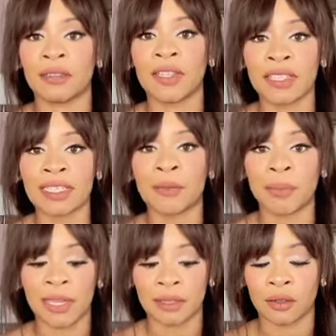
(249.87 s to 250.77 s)
This is a
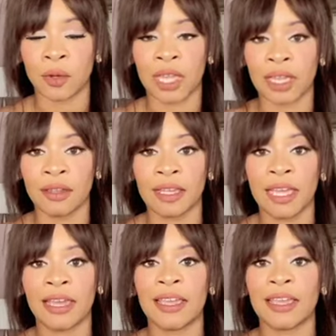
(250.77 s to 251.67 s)
peel, okay?
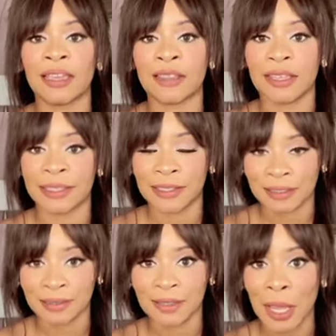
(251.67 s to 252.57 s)
It is
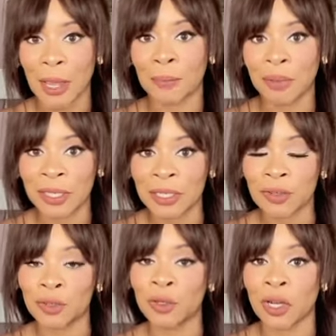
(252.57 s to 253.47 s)
a peel,
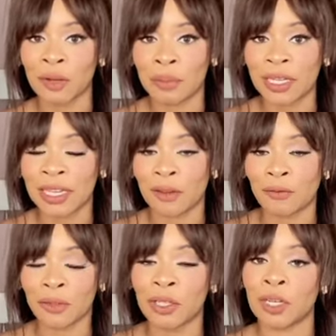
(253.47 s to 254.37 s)
so you gotta be
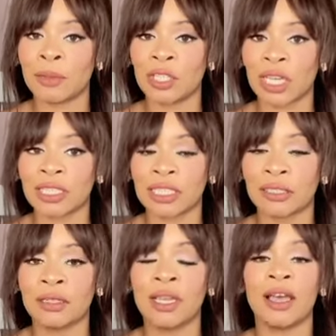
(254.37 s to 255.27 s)
careful, you gotta be
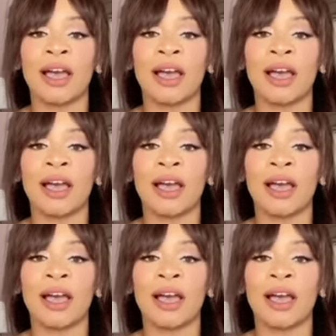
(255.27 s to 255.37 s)
gentle.